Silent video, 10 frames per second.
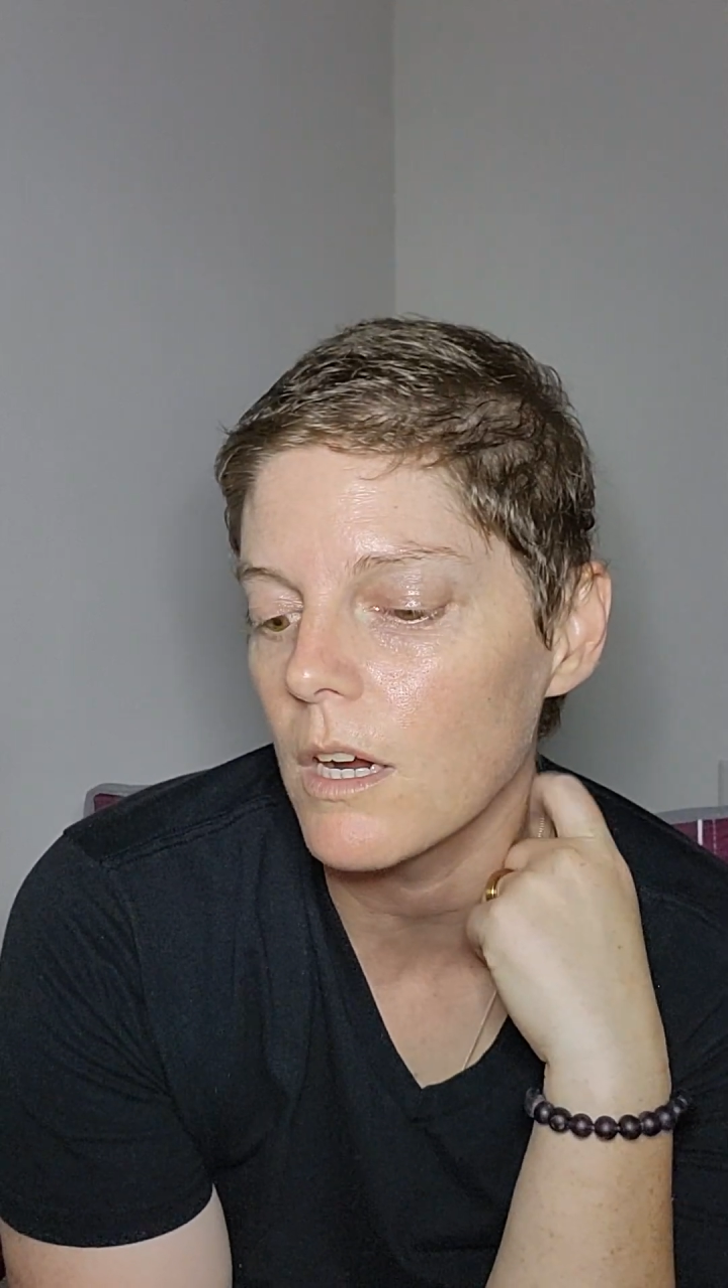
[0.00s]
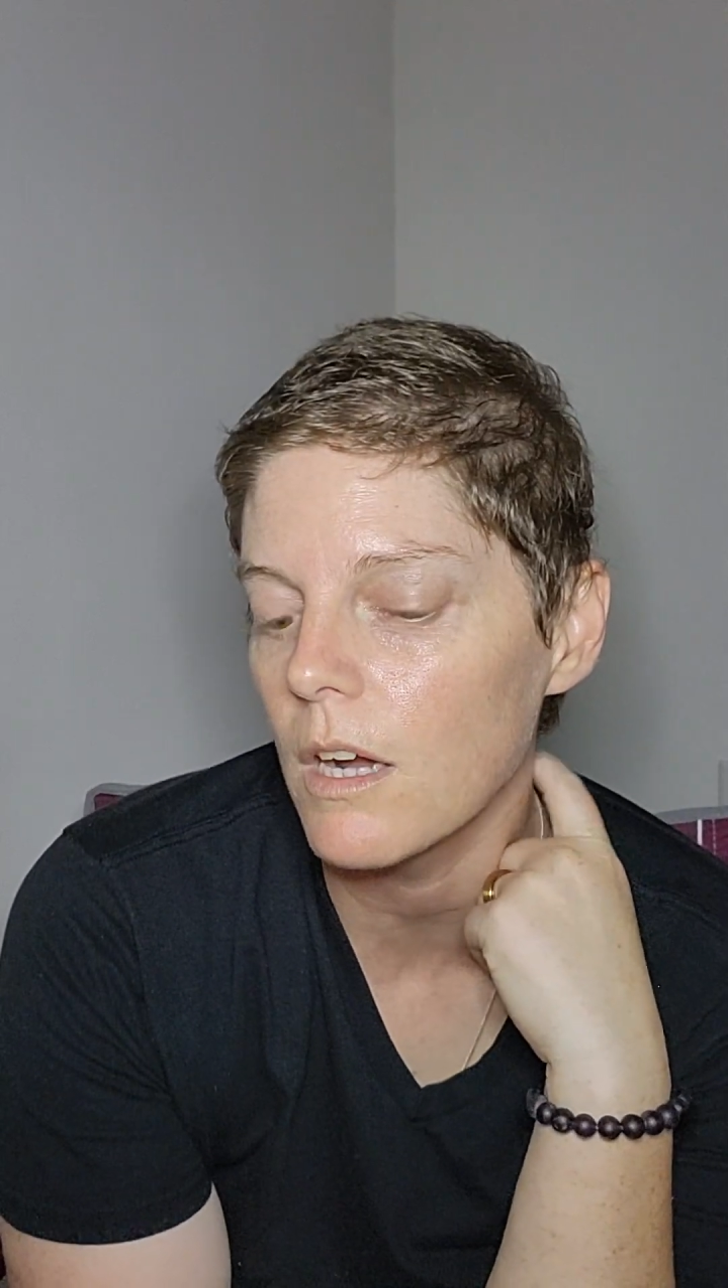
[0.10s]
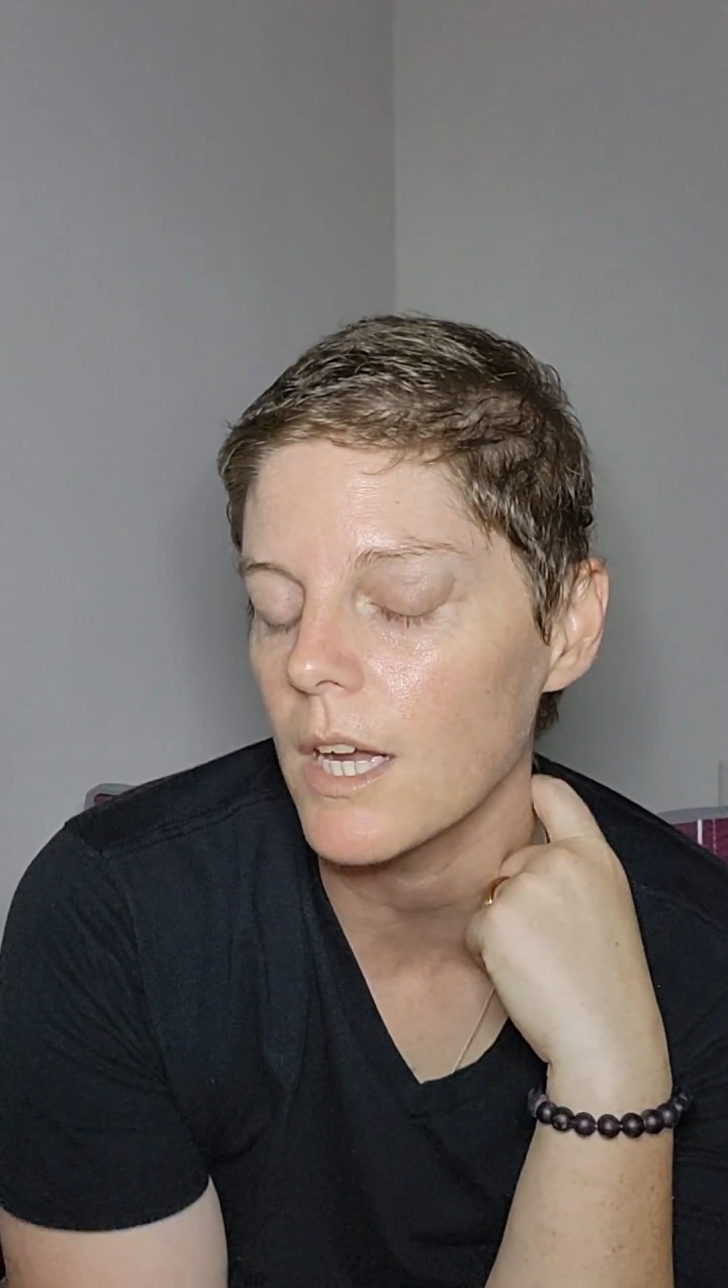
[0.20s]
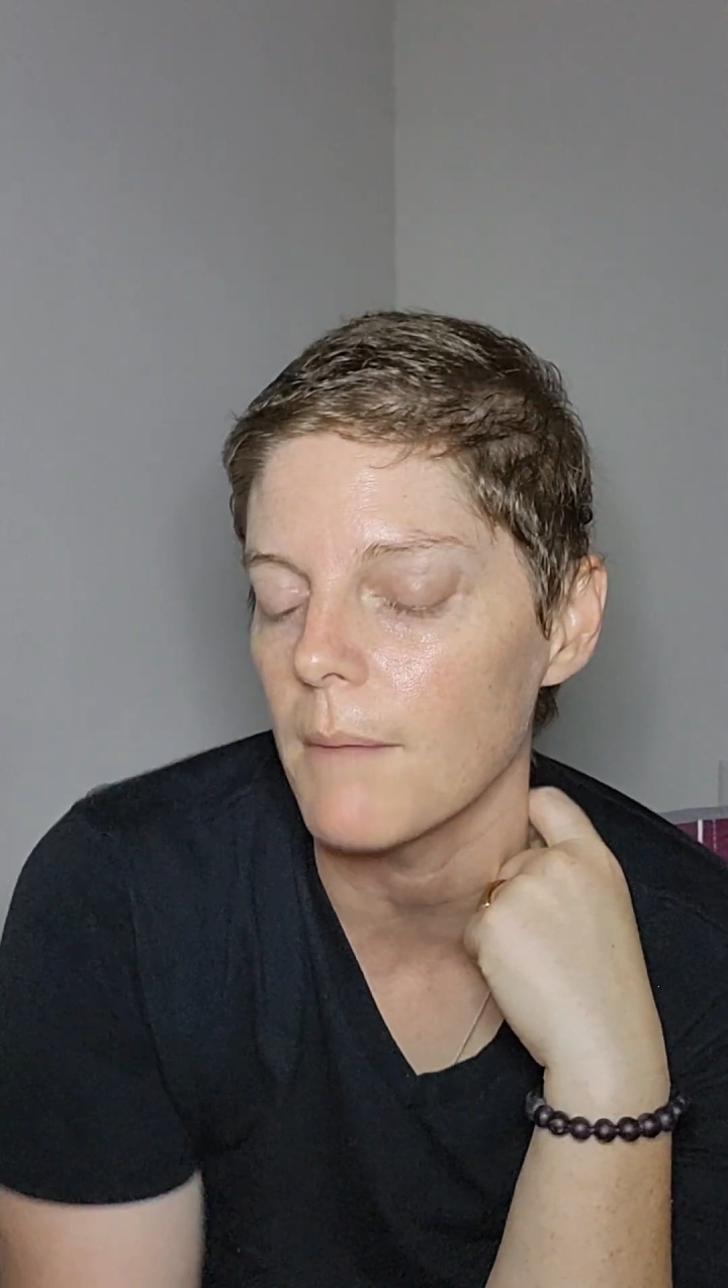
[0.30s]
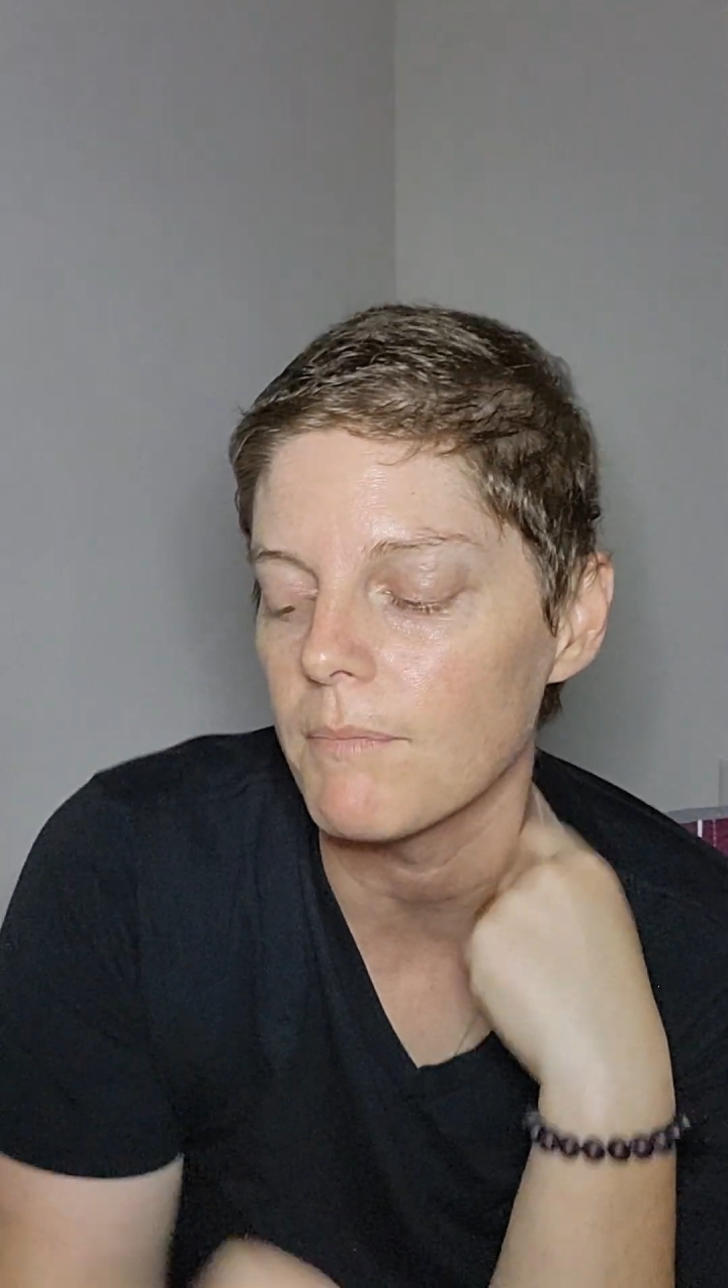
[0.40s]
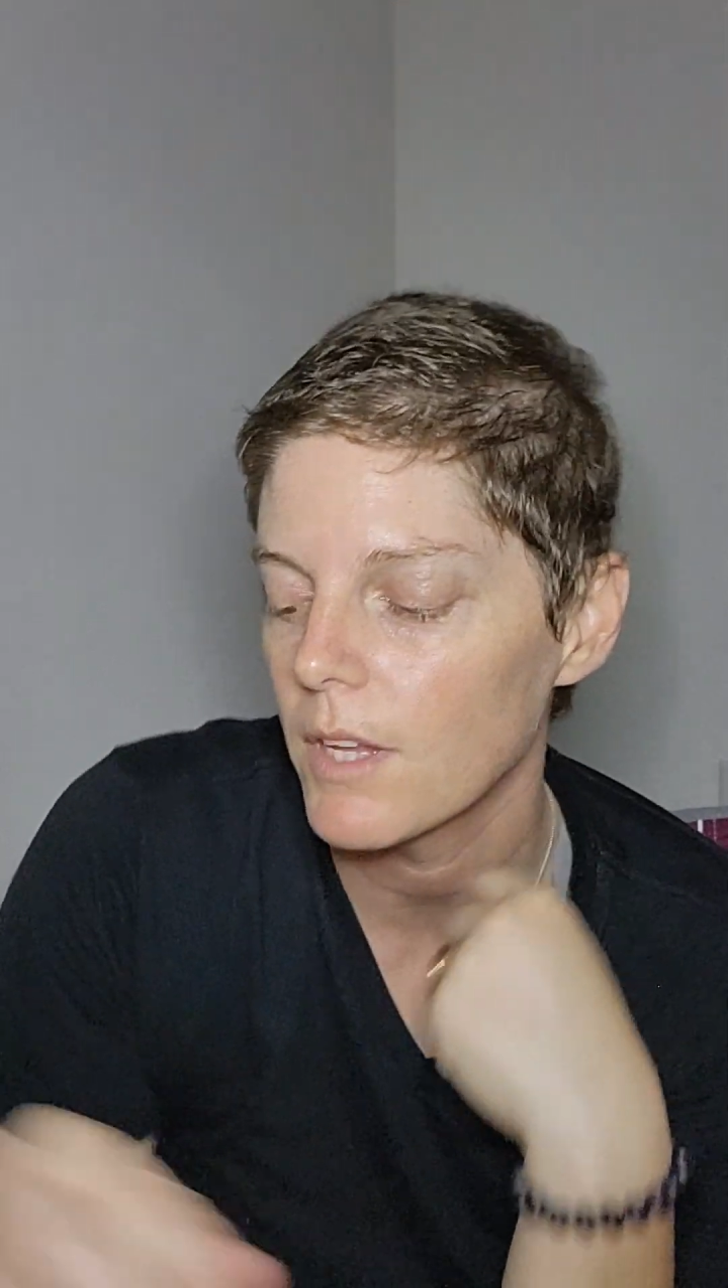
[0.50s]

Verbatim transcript: Okay,